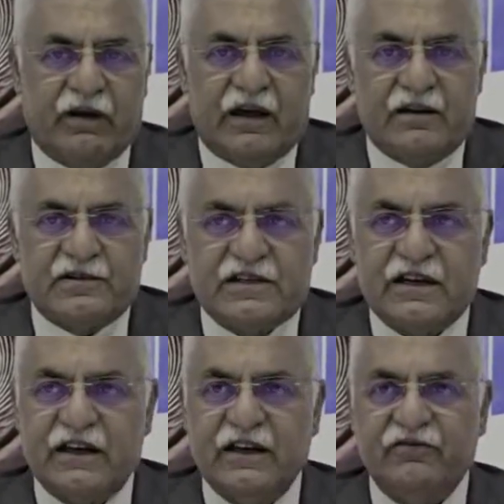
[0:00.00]

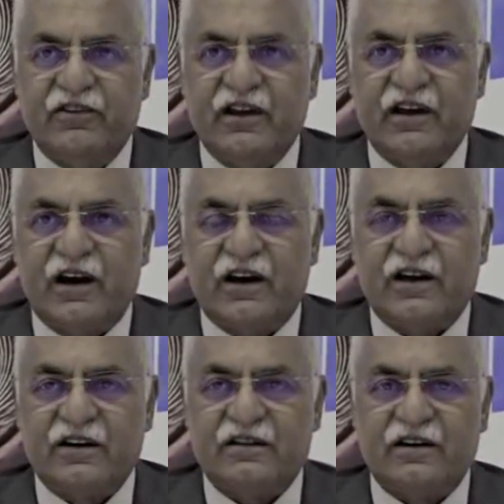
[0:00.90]
Basically, we
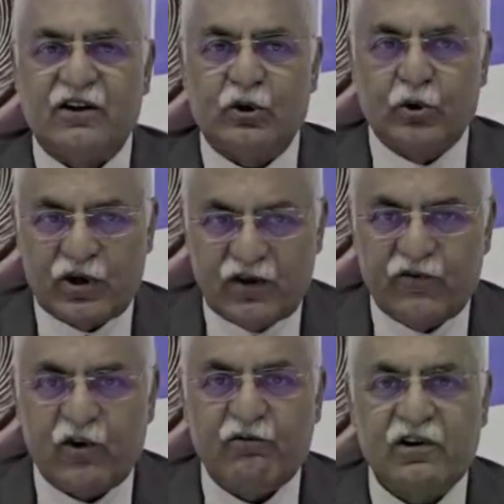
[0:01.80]
are looking
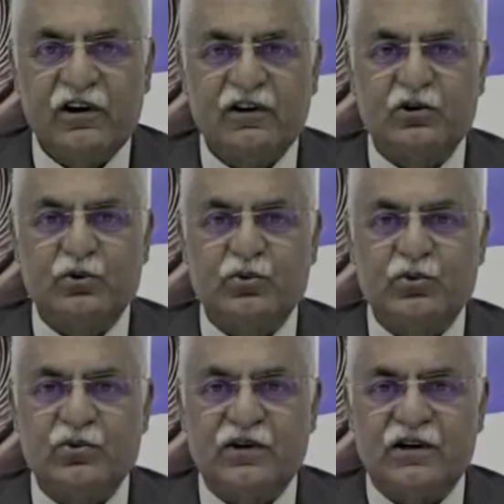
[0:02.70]
forward
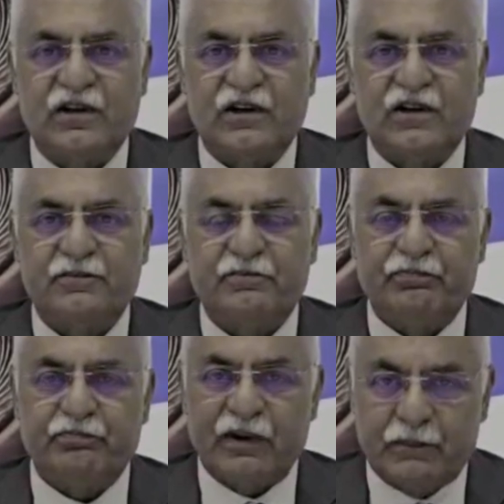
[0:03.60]
to
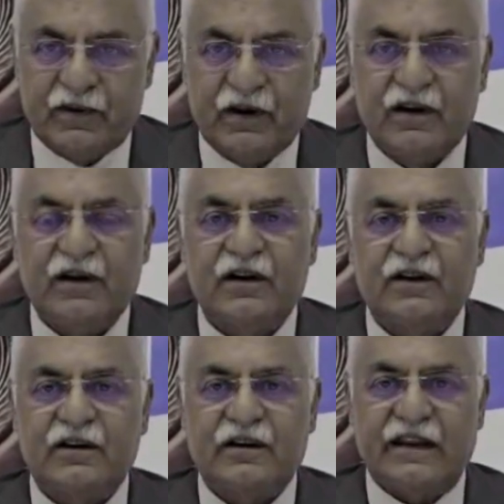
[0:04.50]
people
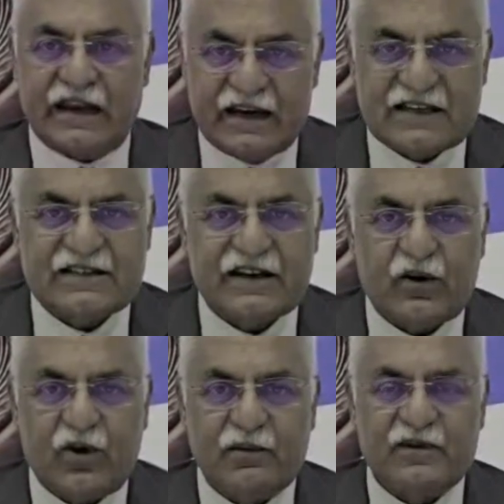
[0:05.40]
telling us the
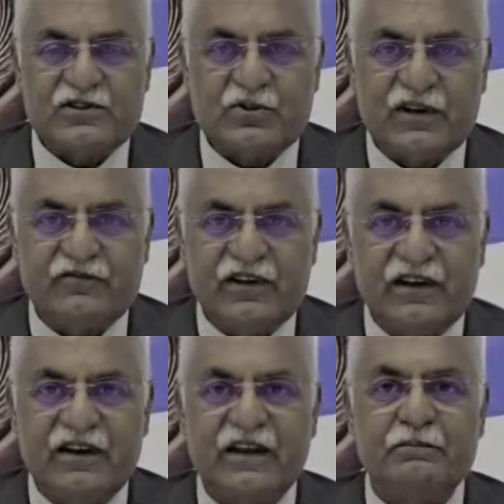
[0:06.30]
requirement so that we
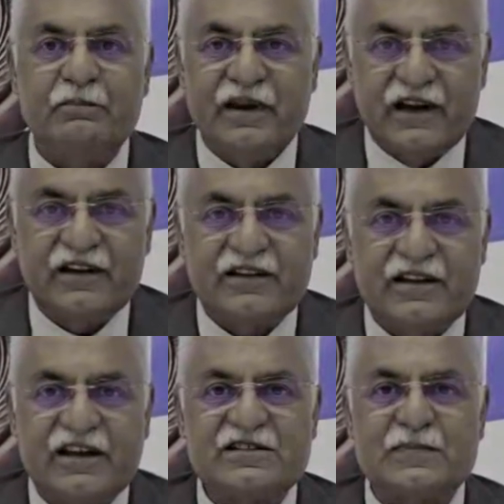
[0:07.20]
can meet
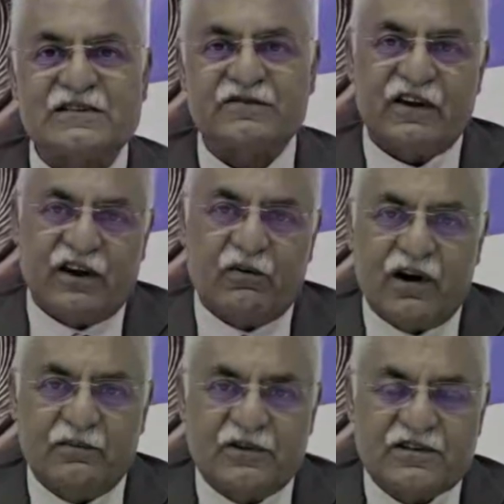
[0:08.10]
their specific
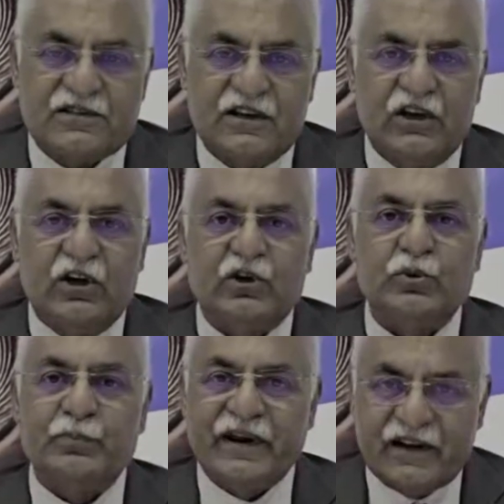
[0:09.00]
requirements, to
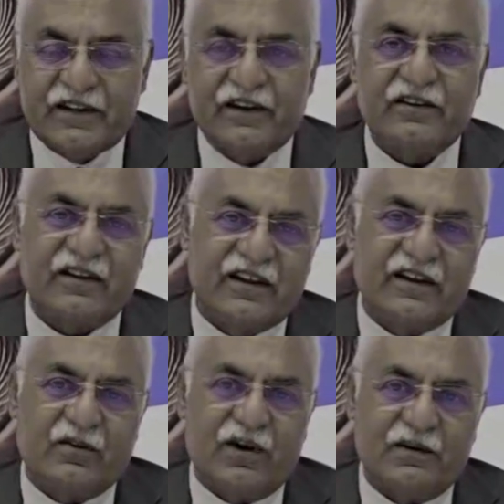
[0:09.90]
meet their training
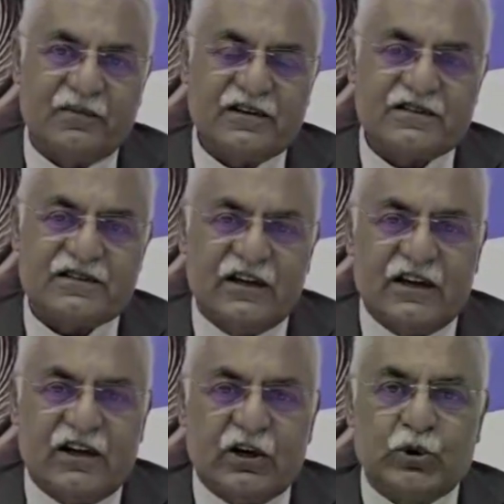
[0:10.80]
requirements,
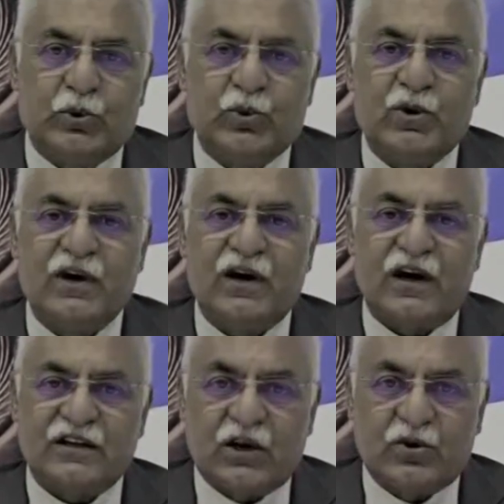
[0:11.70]
to
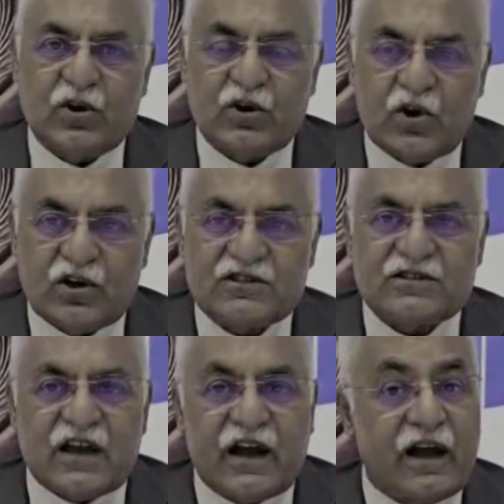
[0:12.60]
cut down on costs
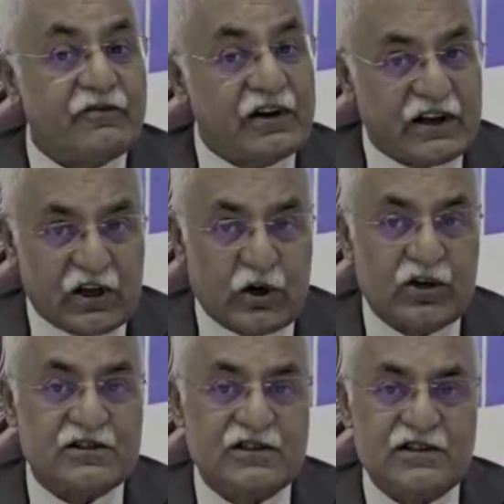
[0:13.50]
with
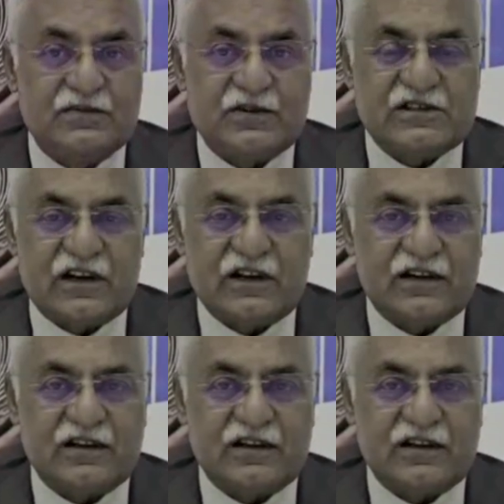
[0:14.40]
technologies which are